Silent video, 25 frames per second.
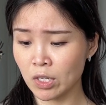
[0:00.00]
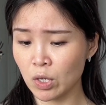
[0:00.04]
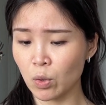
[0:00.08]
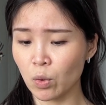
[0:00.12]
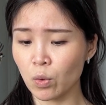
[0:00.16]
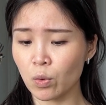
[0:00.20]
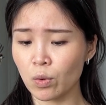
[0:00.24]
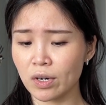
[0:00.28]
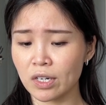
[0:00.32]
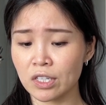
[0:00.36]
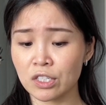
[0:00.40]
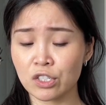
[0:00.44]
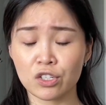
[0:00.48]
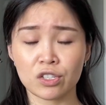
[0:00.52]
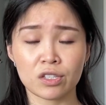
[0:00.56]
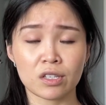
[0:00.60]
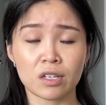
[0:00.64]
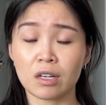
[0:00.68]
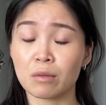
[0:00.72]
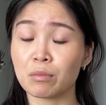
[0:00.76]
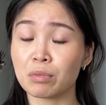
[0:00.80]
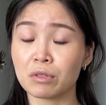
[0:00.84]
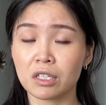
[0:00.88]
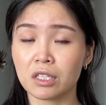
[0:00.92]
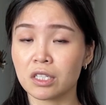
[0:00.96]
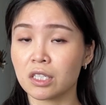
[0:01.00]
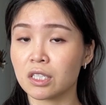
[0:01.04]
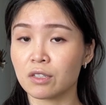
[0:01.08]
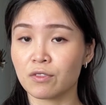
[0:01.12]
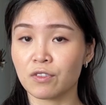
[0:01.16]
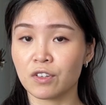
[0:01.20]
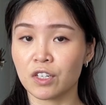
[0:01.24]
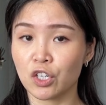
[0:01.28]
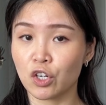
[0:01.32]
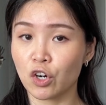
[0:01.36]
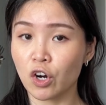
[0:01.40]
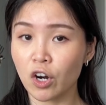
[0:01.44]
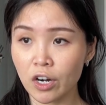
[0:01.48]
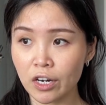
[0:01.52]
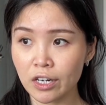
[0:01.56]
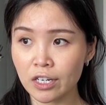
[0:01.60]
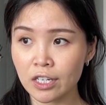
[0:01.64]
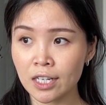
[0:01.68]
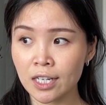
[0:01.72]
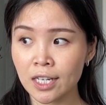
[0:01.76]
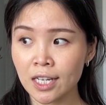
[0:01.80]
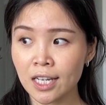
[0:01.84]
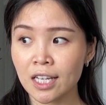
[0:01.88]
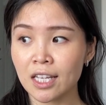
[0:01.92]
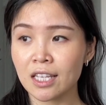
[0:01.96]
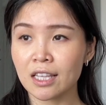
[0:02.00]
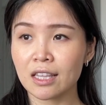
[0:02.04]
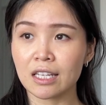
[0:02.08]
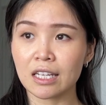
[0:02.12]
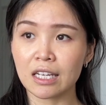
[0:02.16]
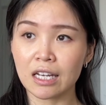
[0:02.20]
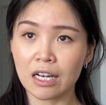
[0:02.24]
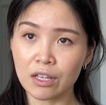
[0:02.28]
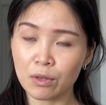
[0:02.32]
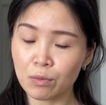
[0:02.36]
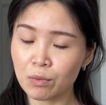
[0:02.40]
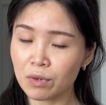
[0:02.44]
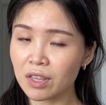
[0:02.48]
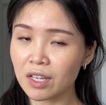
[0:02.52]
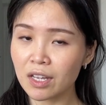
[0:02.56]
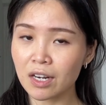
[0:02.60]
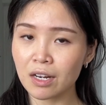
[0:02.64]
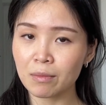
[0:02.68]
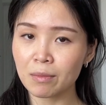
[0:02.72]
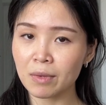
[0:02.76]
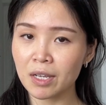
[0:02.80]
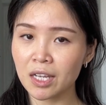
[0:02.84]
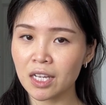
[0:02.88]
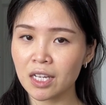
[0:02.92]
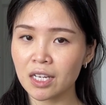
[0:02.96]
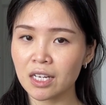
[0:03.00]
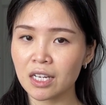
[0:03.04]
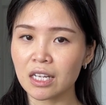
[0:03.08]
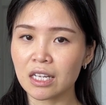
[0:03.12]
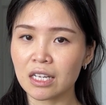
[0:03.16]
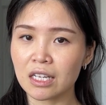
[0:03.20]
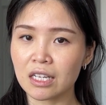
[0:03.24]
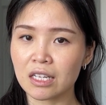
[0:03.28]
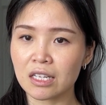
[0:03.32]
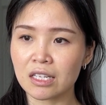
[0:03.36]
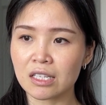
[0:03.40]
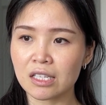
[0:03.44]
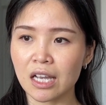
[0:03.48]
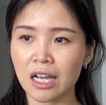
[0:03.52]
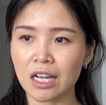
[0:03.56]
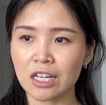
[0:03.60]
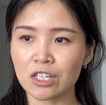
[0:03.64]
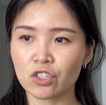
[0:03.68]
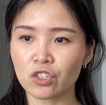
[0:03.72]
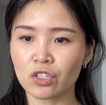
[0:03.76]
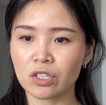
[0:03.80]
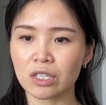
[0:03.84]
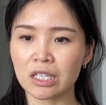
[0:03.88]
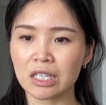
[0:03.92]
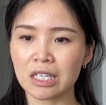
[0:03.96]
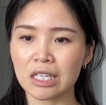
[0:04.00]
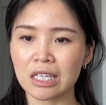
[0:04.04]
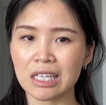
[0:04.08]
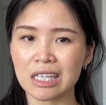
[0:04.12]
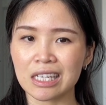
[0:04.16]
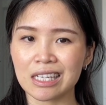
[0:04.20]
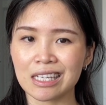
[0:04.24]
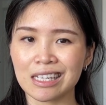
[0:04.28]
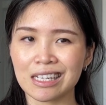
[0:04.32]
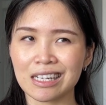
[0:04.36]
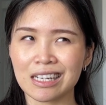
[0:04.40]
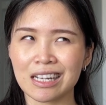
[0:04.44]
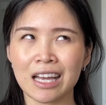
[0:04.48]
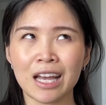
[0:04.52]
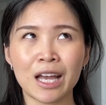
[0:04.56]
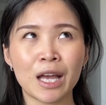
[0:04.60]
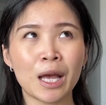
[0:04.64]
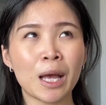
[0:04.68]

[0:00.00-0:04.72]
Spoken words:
or it's just a completely different yarn. The other one that I made is actually in